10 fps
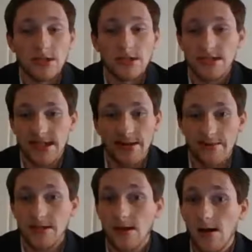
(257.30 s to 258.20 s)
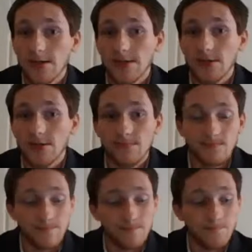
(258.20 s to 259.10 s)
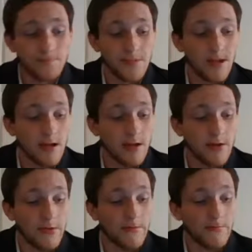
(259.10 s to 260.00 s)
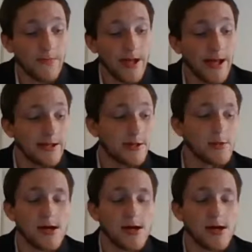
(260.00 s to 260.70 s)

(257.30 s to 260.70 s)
Sarah Connor. And who